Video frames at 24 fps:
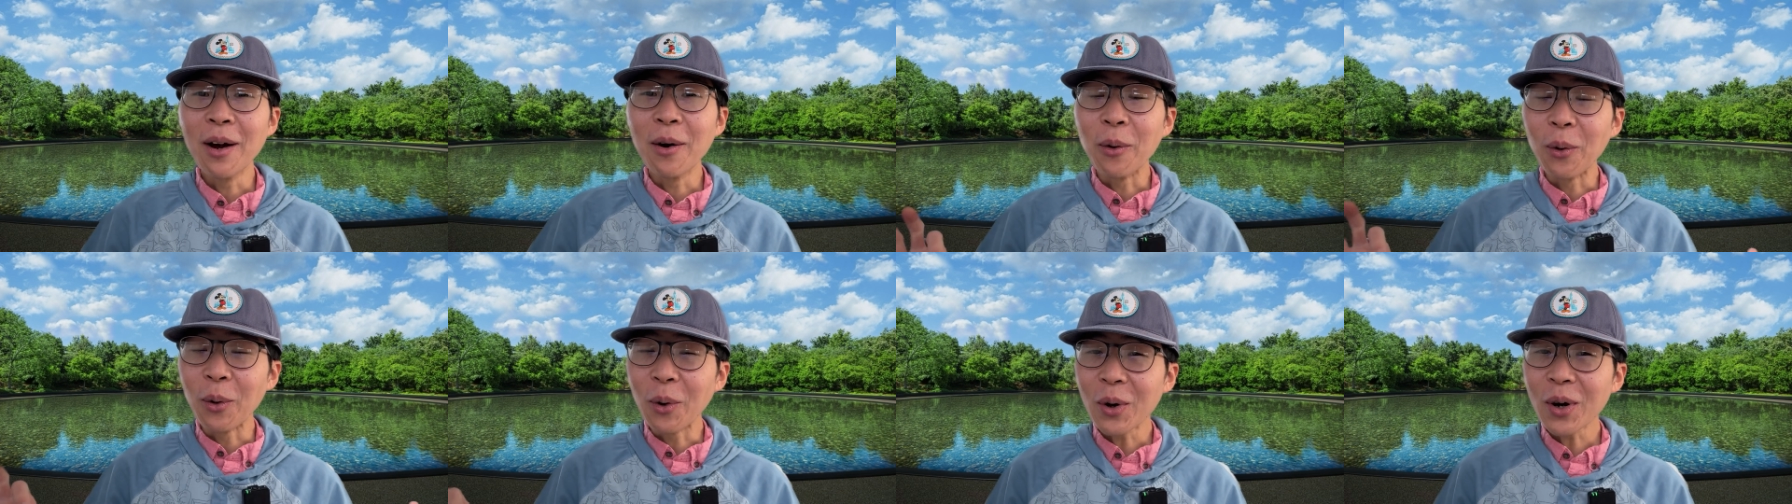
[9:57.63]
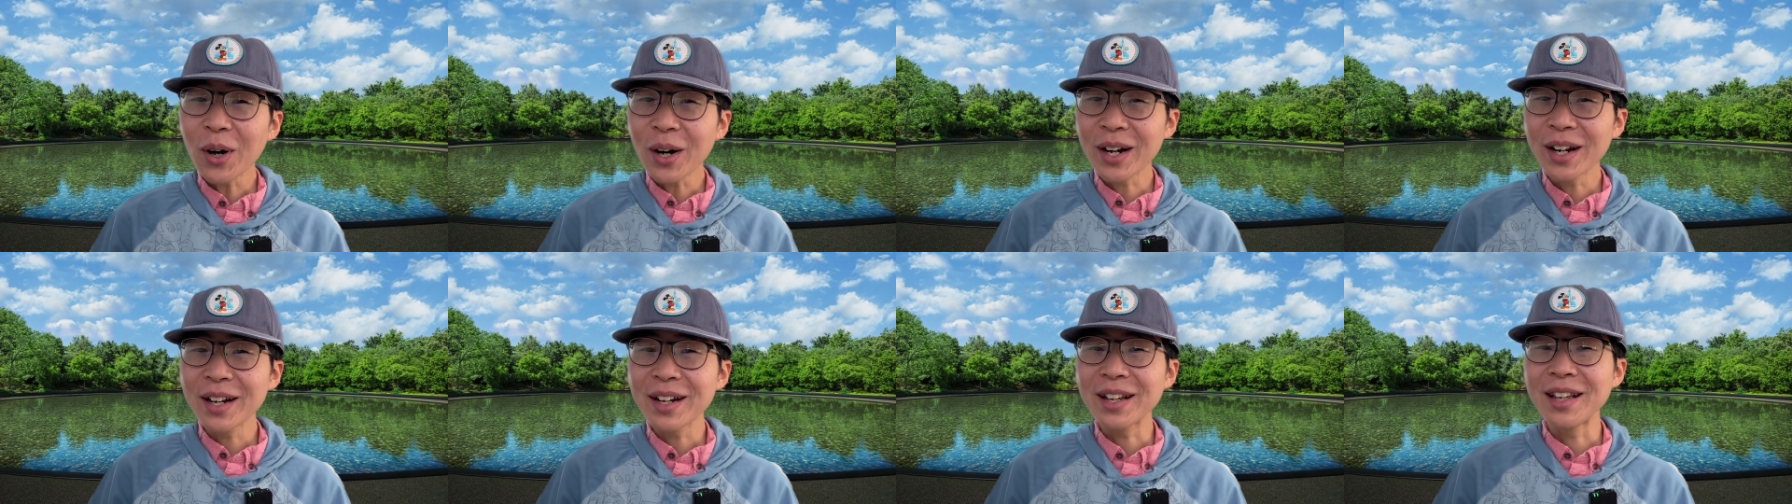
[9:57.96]

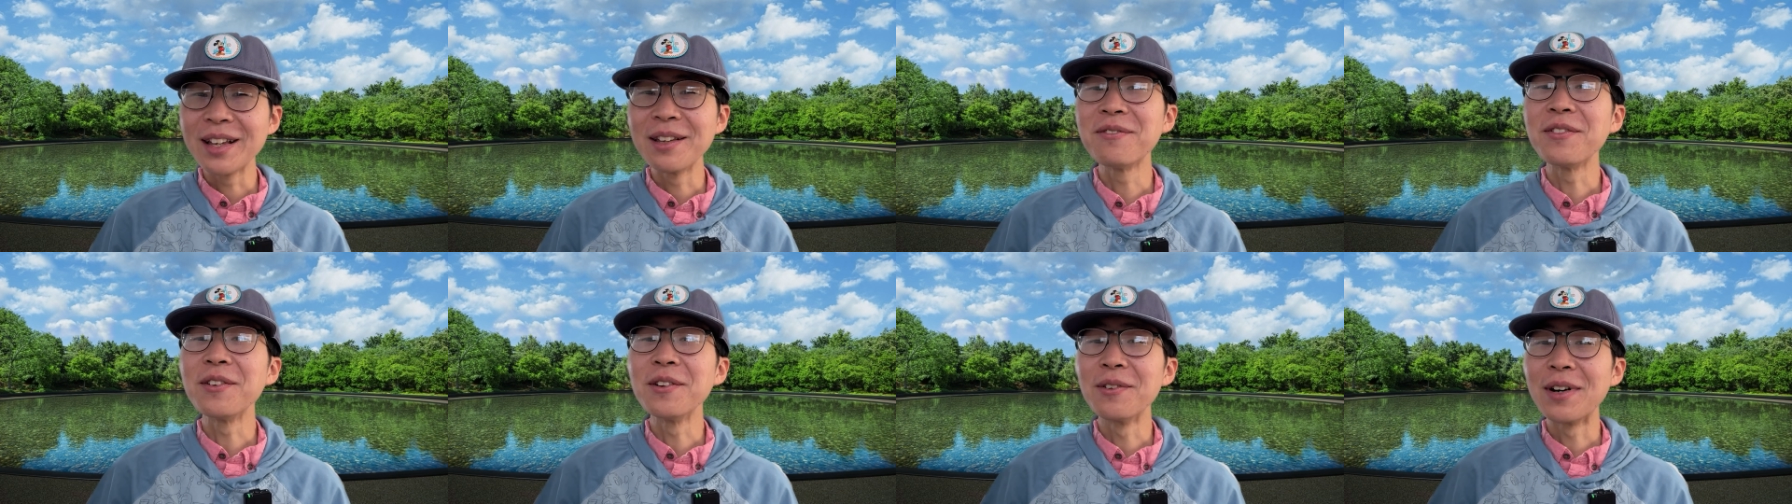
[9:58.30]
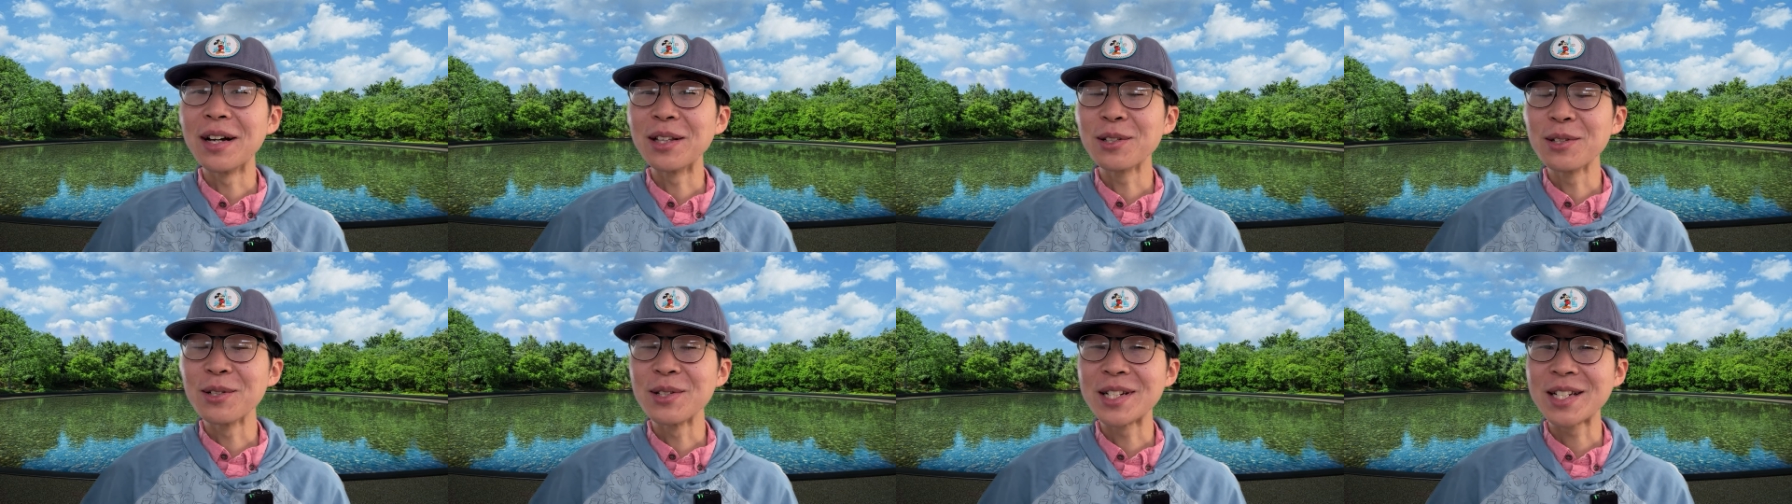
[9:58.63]
or if you
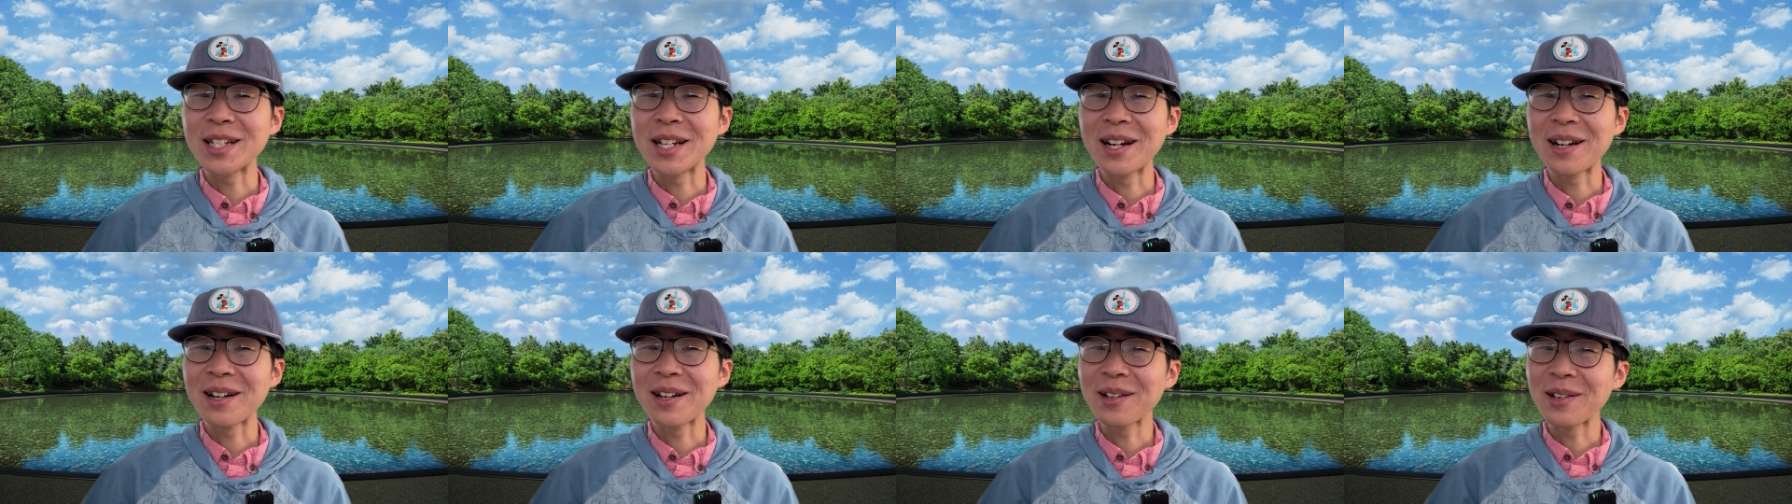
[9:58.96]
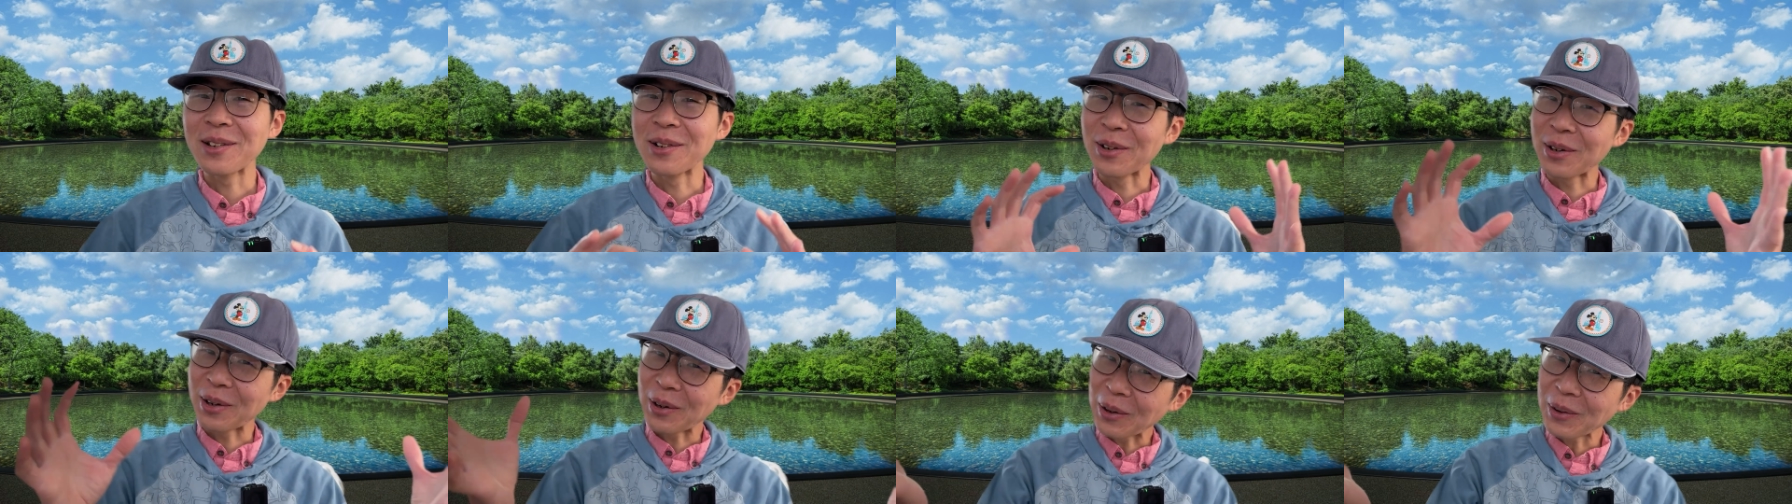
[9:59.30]
want to share your